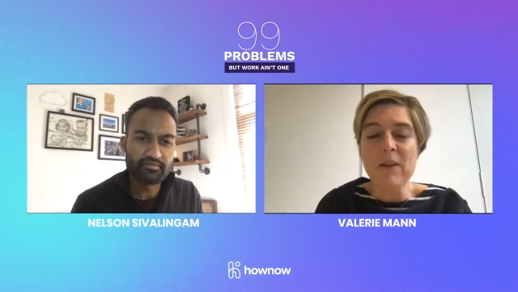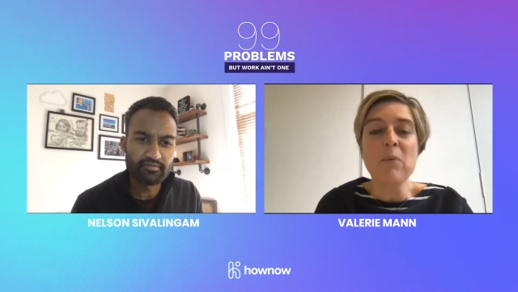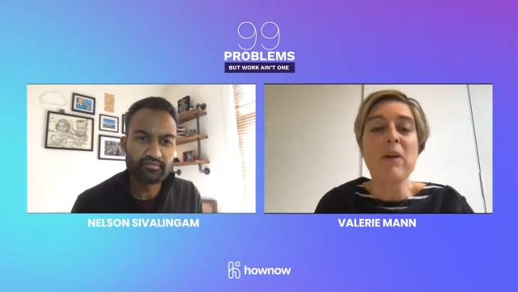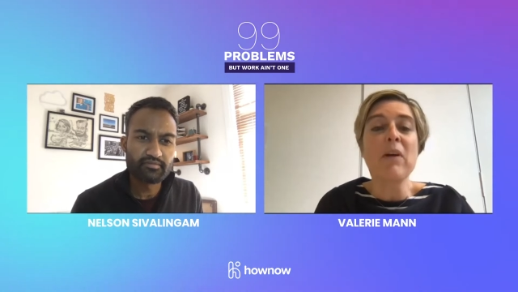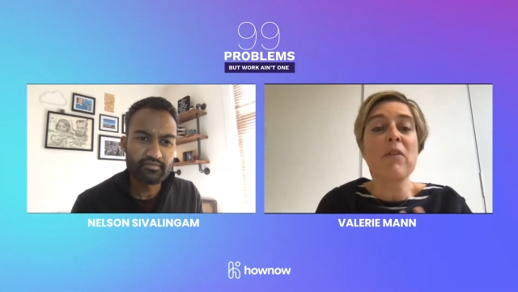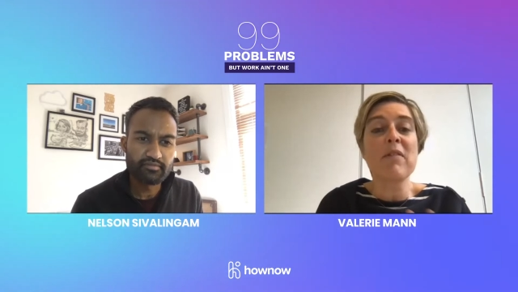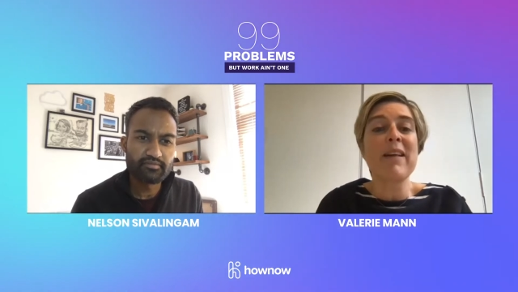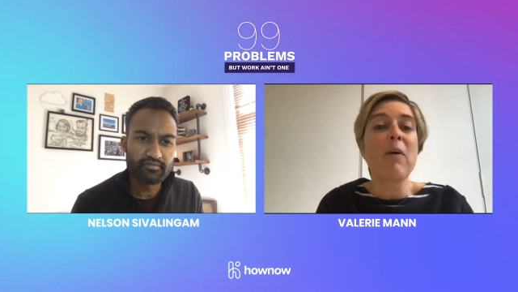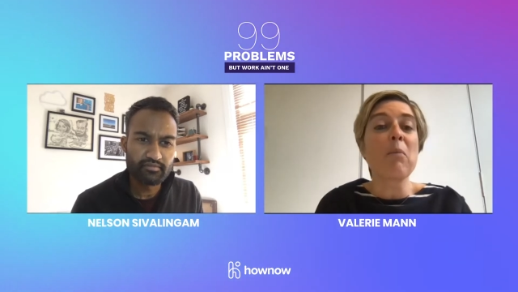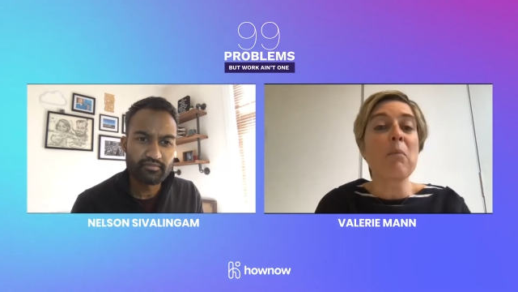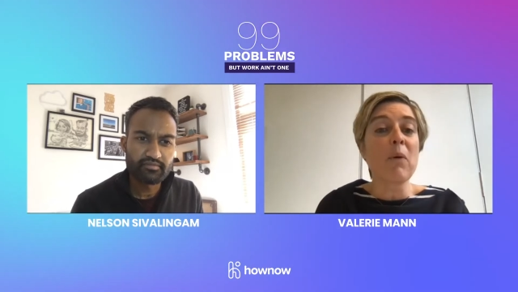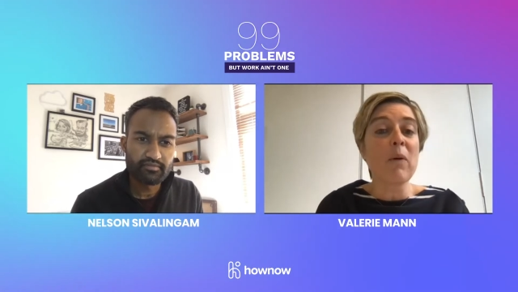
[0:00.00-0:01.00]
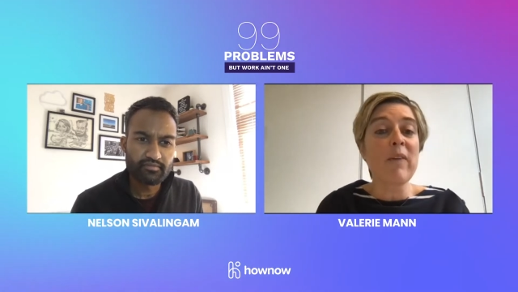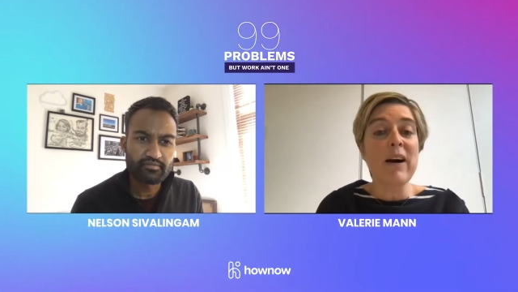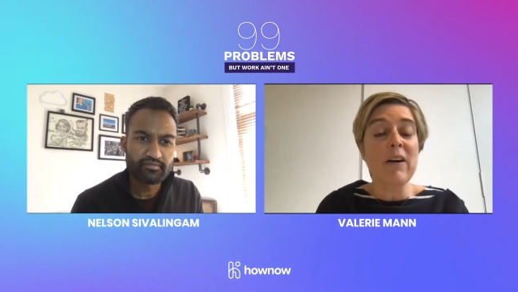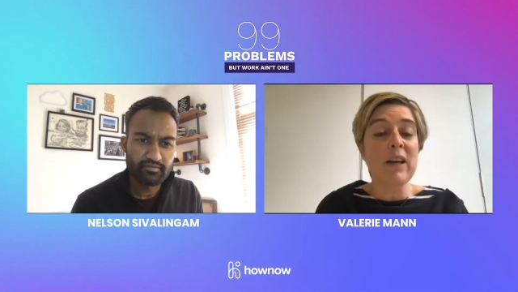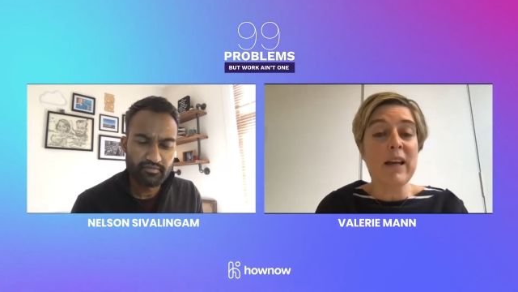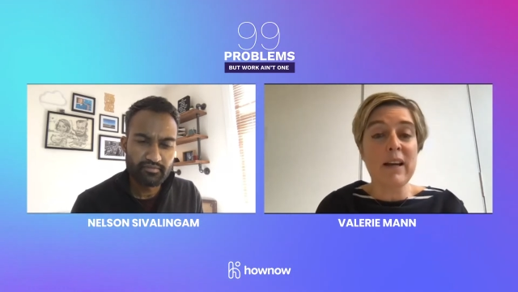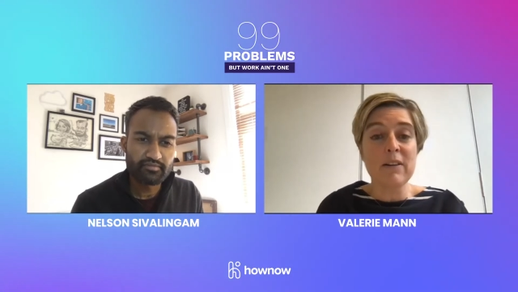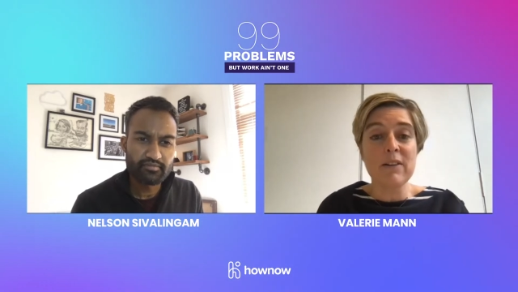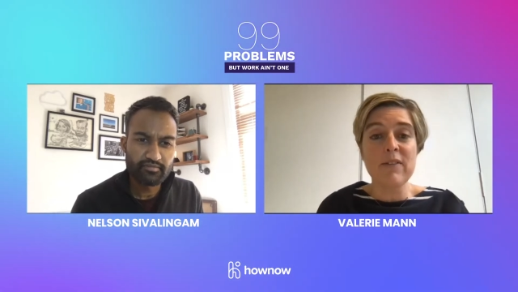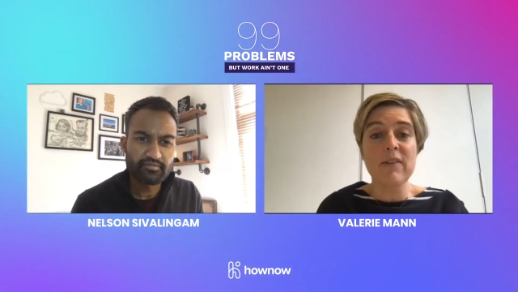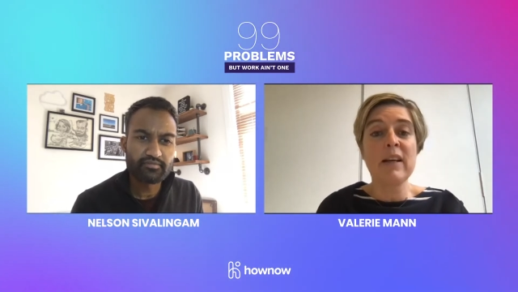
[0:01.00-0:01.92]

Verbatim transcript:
Speaker 1: And we obviously onboard our carers